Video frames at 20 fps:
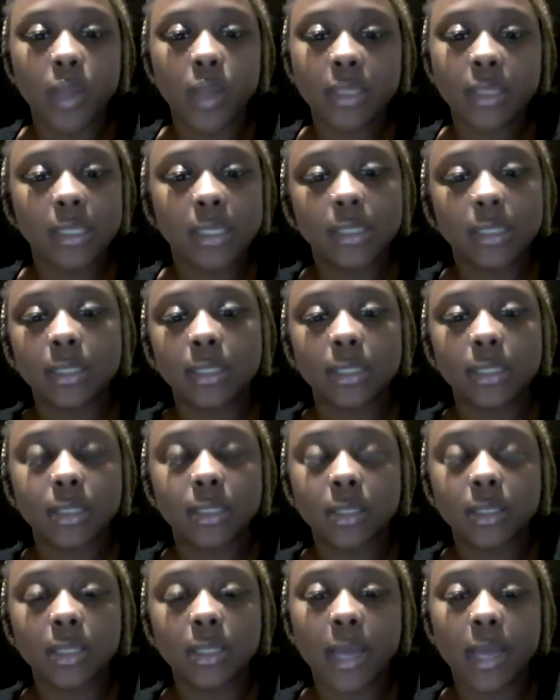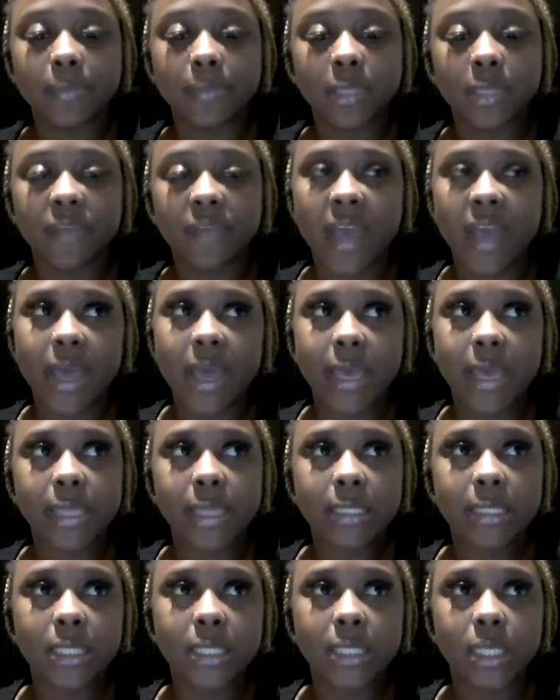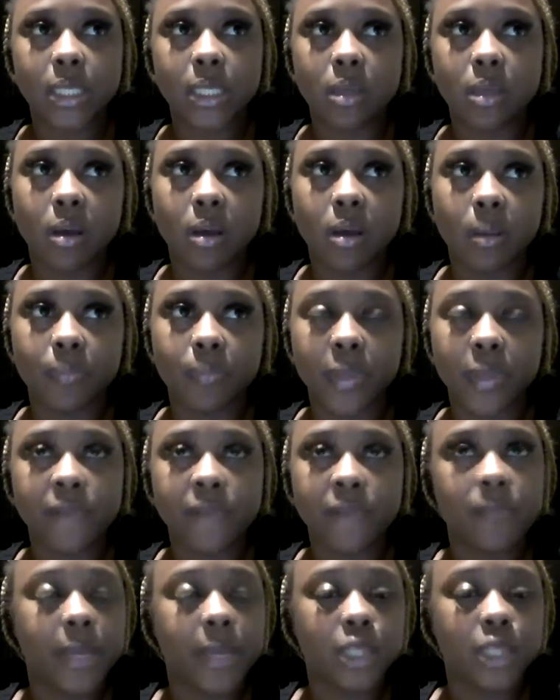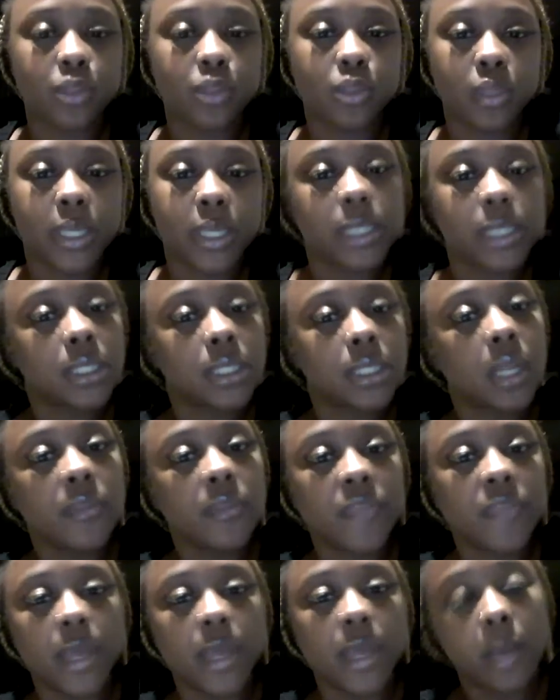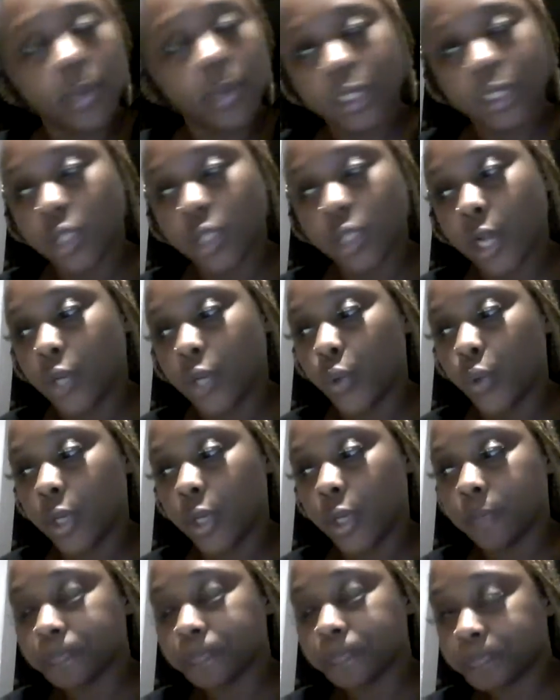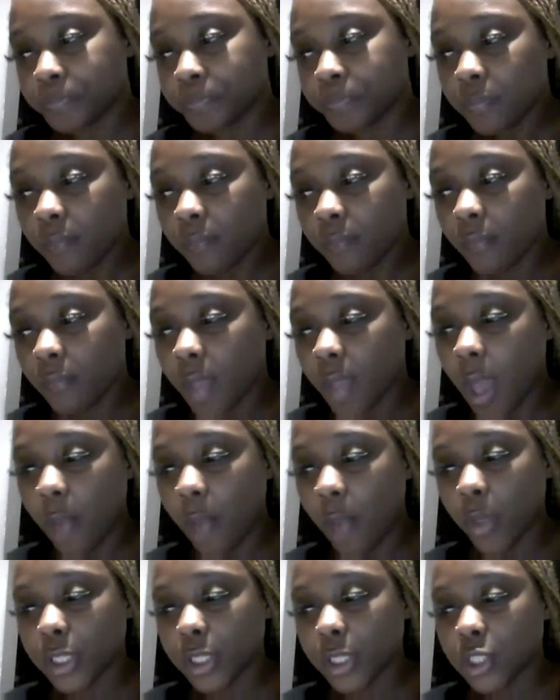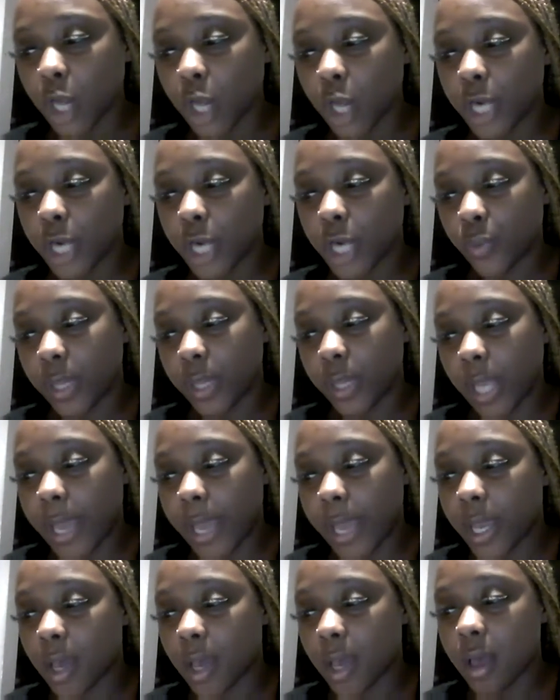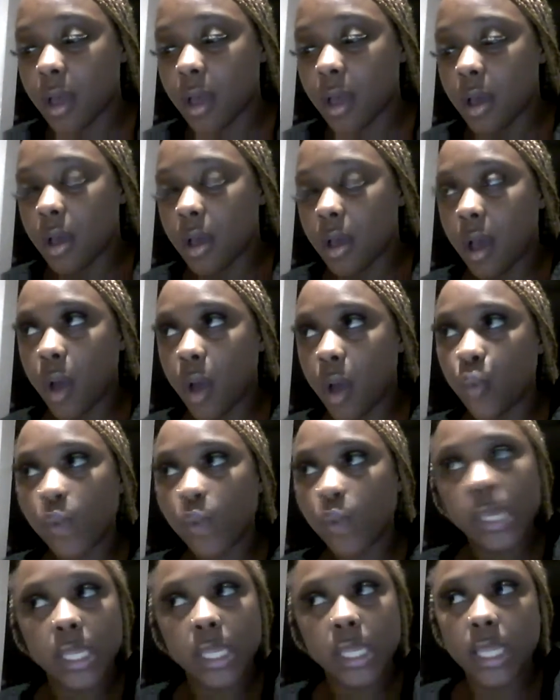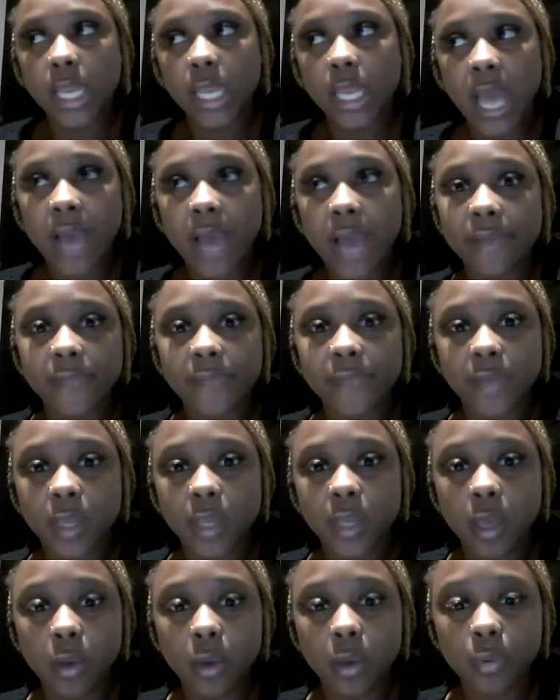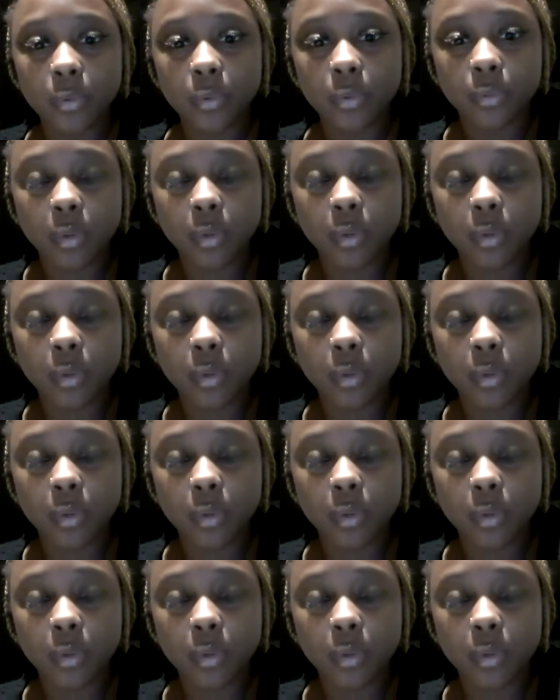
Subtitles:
out these types of ads and informational things. Another thing I want to start doing, I want to start doing like a weekly live video.